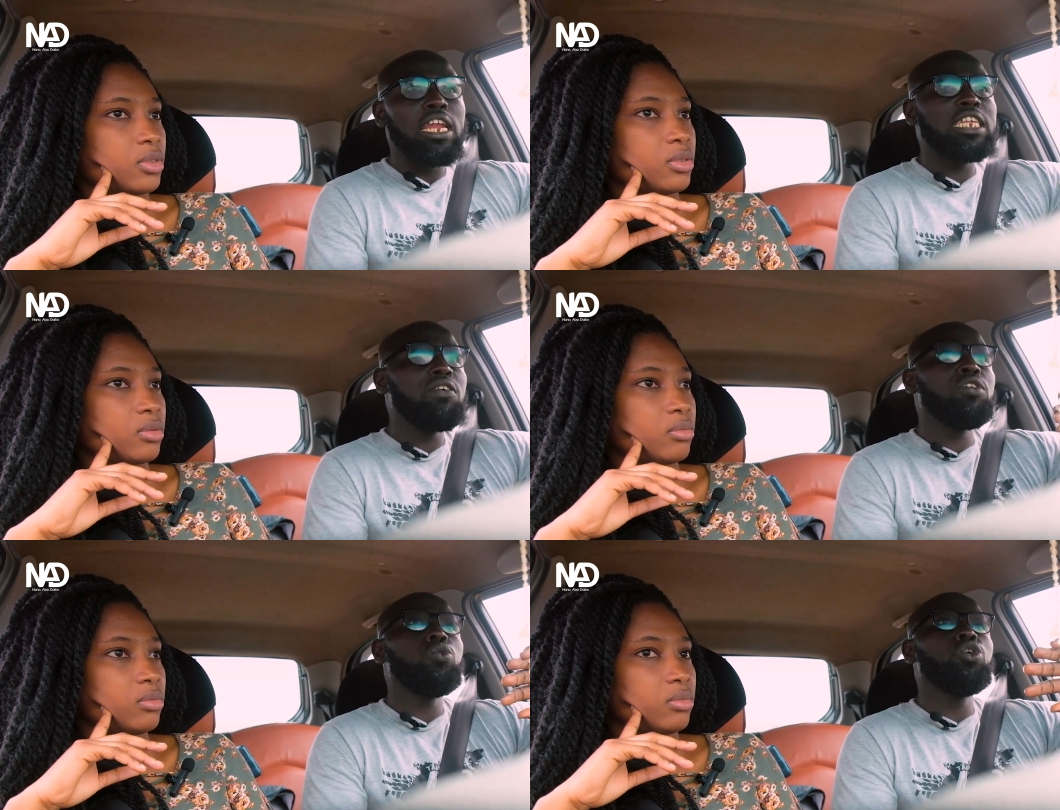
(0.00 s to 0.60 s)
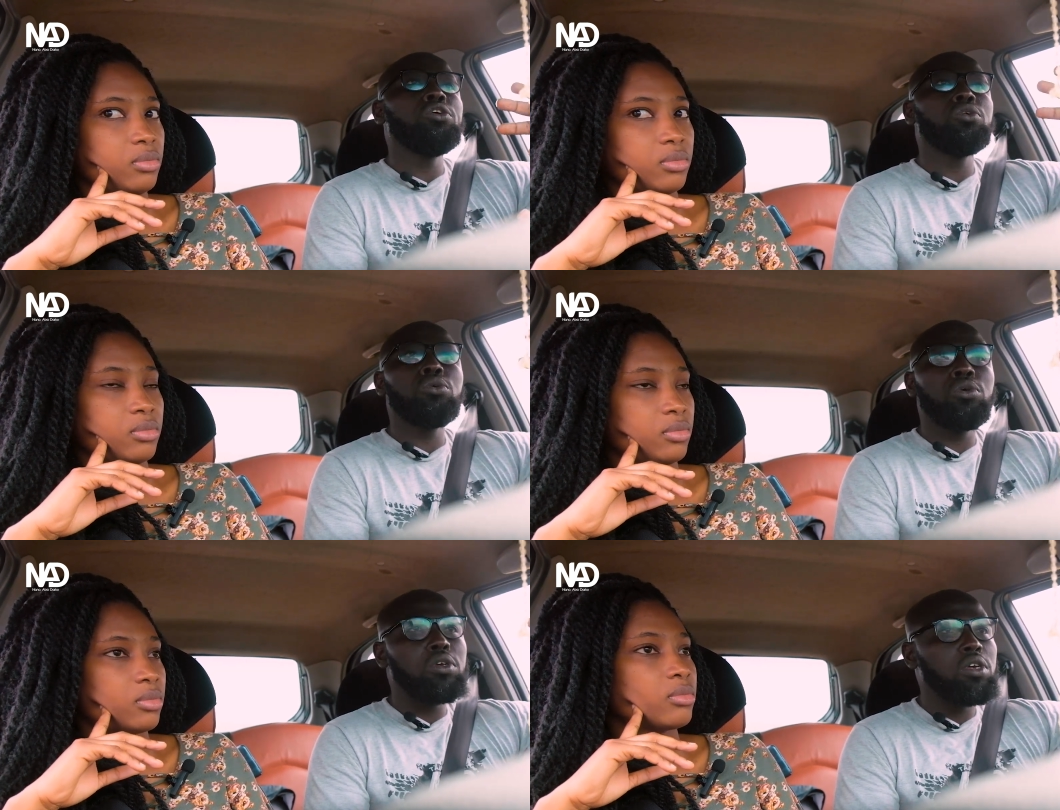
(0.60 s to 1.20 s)
Speaker 1: Let's say if the road is
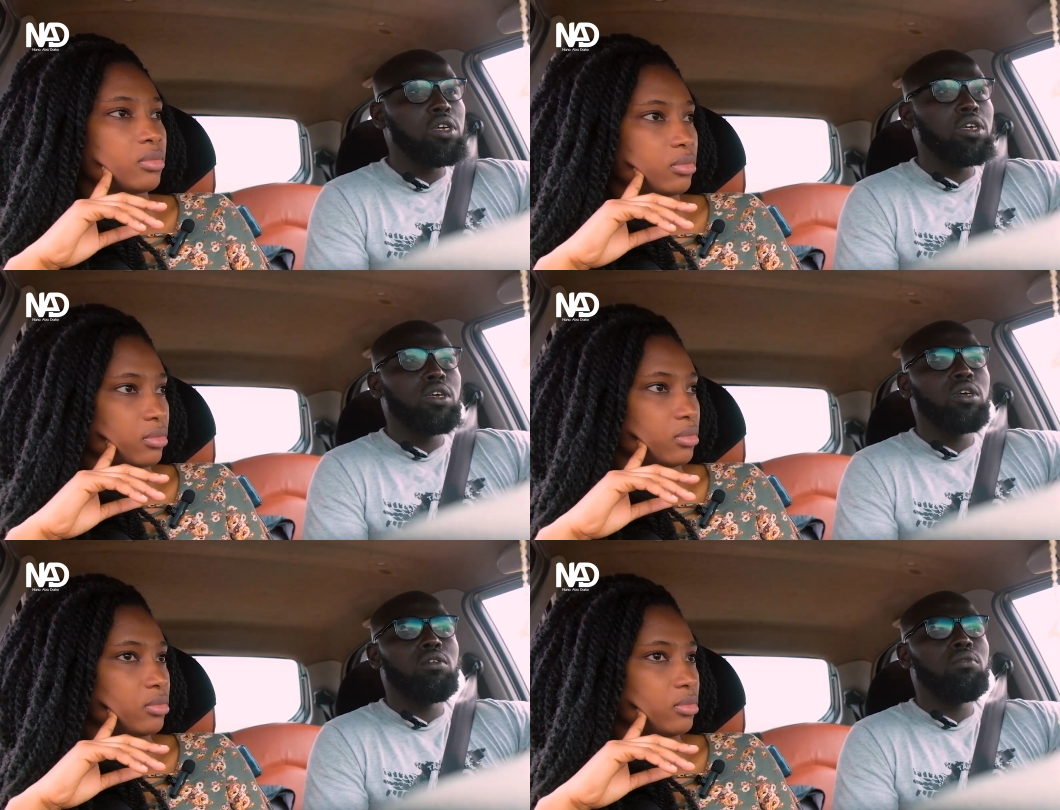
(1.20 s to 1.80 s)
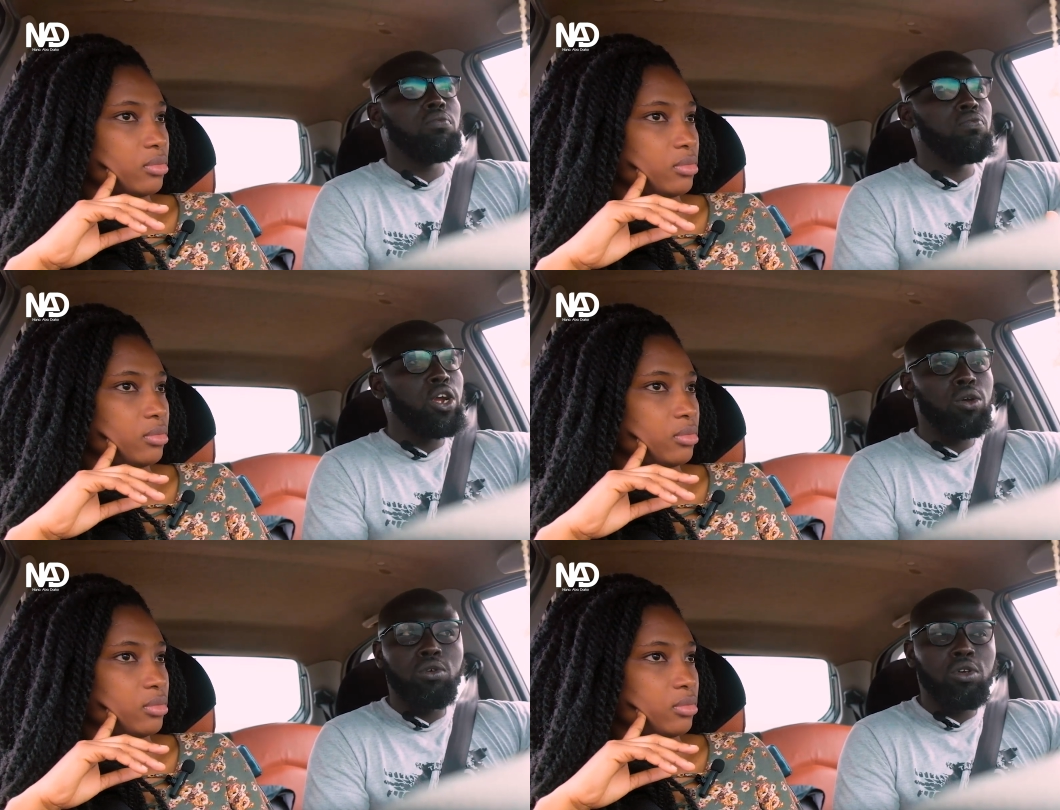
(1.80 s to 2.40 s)
good,
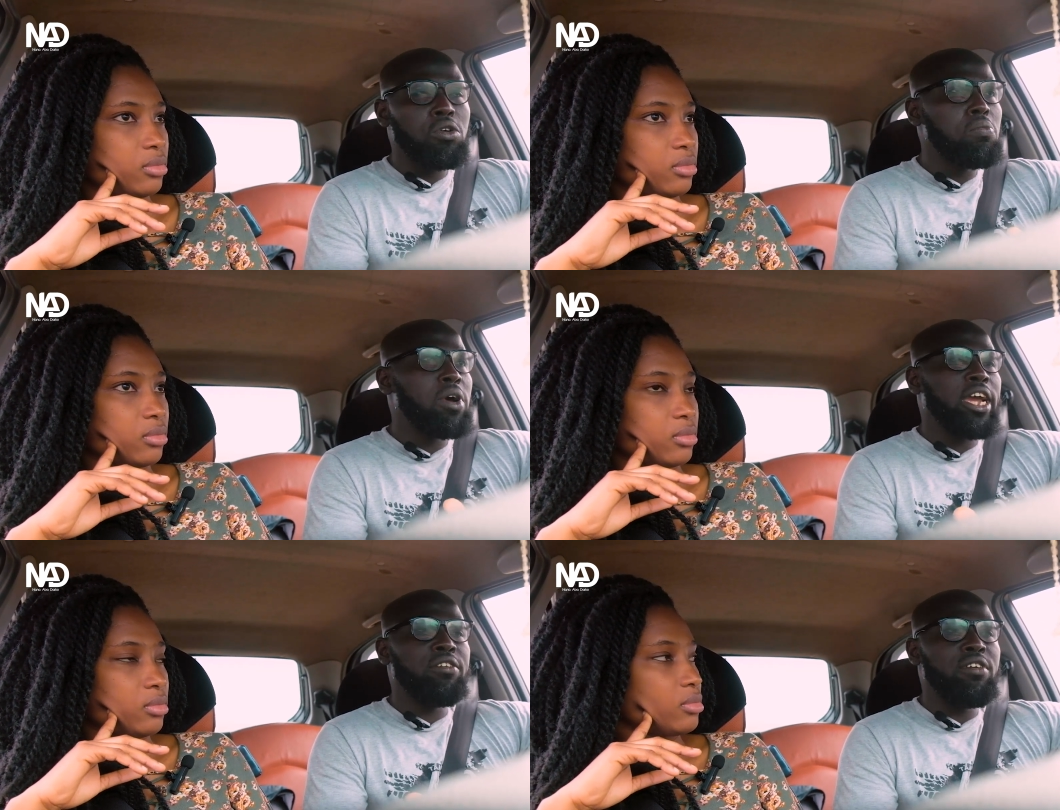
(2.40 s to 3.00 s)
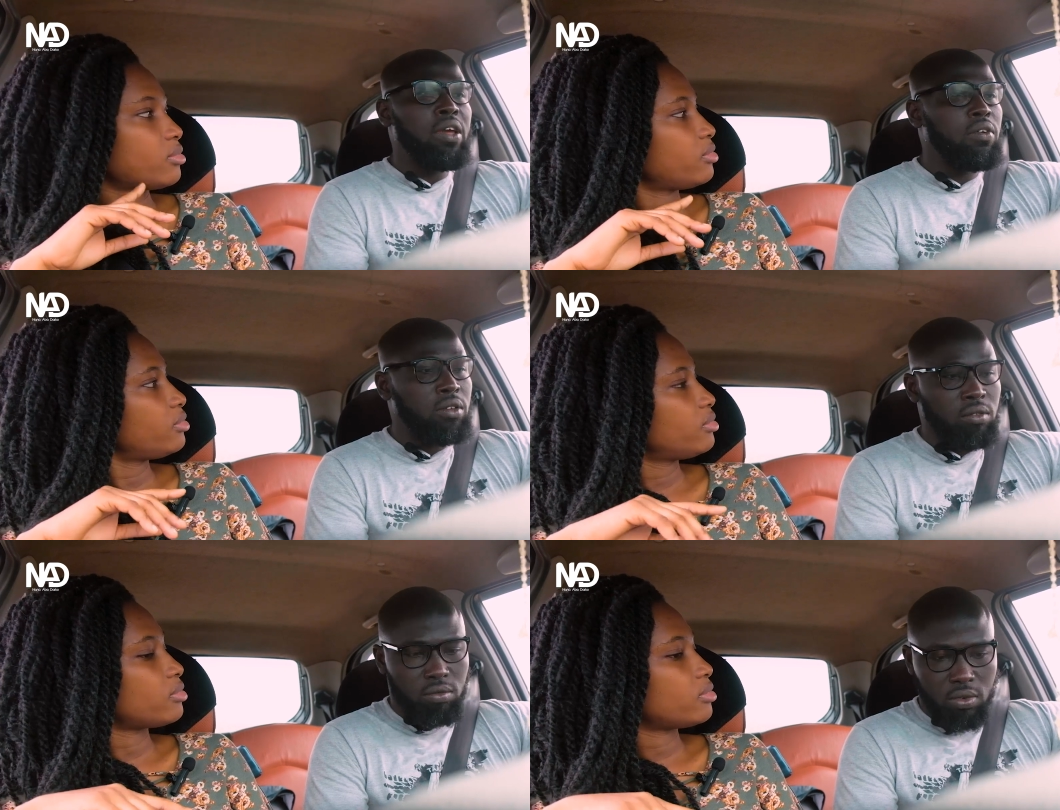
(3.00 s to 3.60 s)
very good, you don't mind
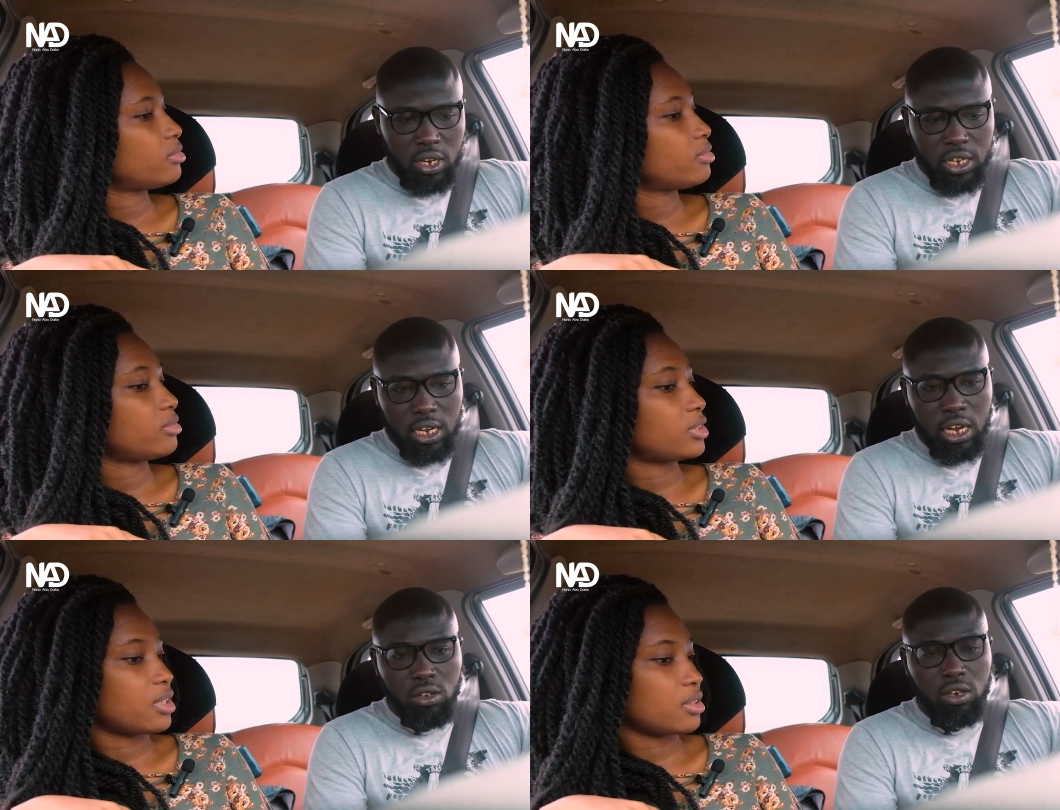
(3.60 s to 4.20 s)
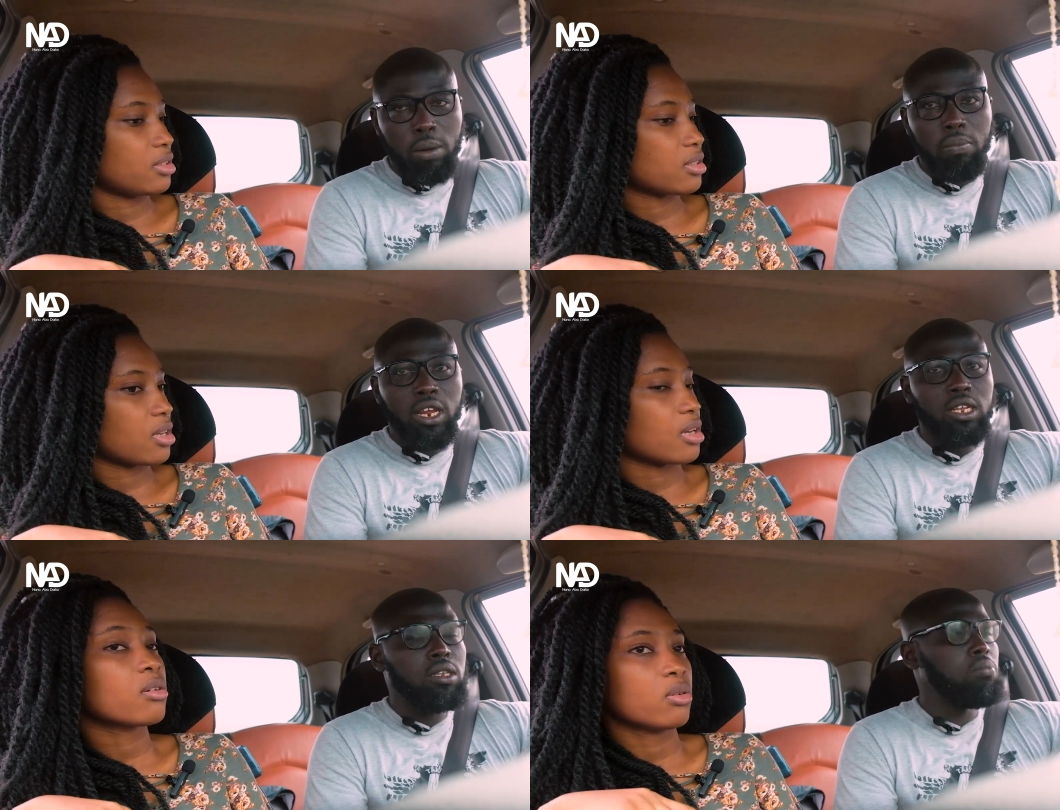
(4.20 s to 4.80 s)
driving this car to that
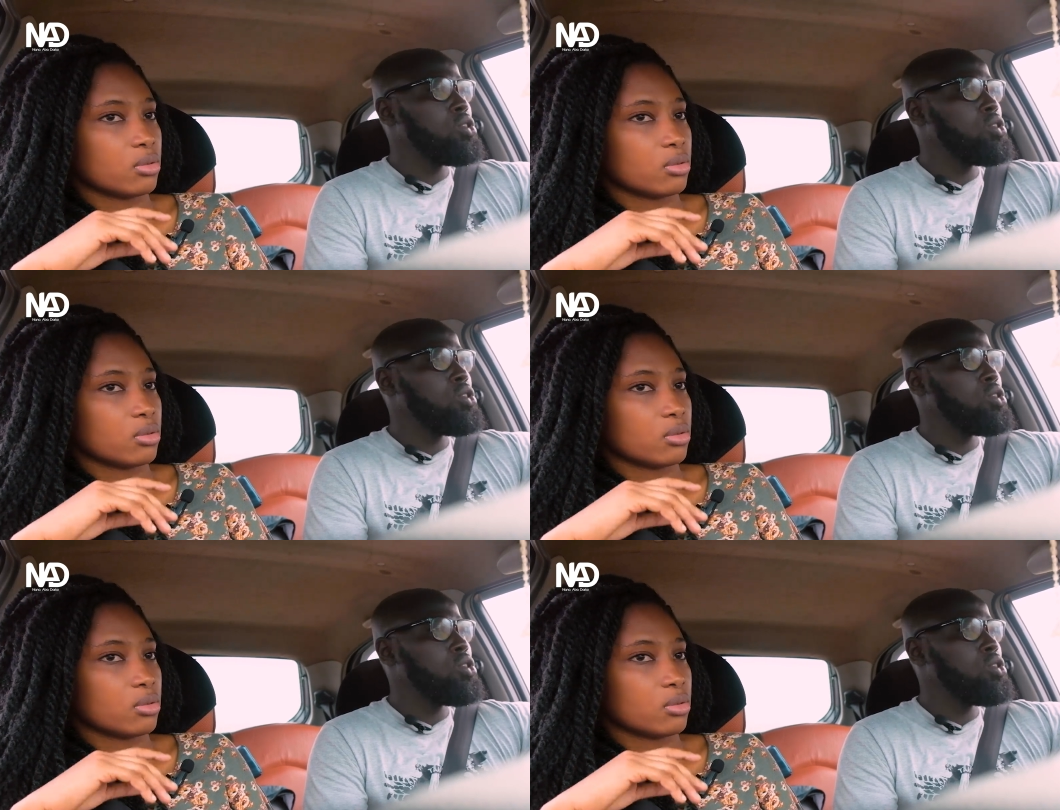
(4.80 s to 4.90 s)
place.